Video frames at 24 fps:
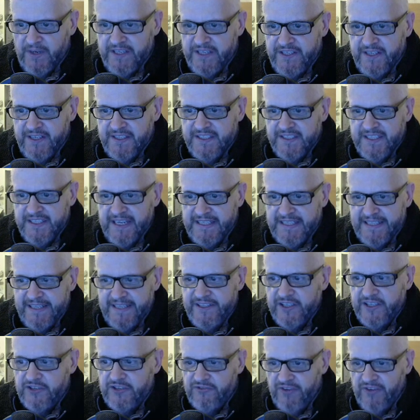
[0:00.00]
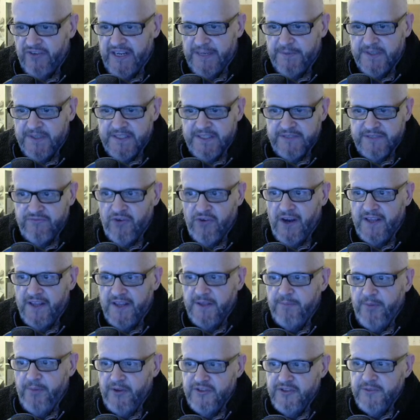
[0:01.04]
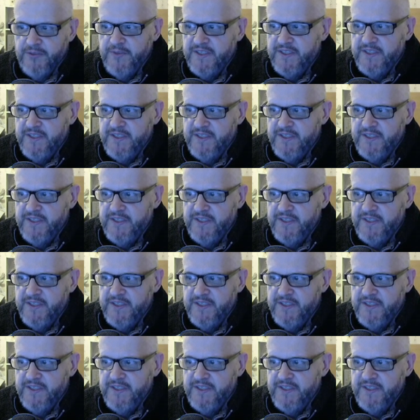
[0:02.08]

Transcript: And as you can see, it's in the green, which is right at the bottom,